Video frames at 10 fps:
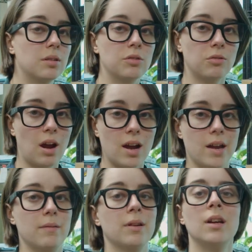the
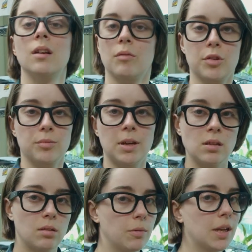drive, which
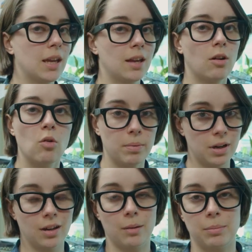means we can't open
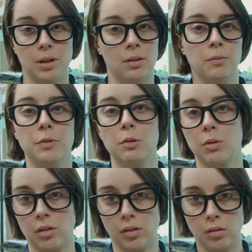it up and view
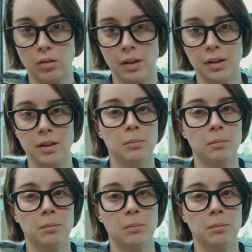what's inside,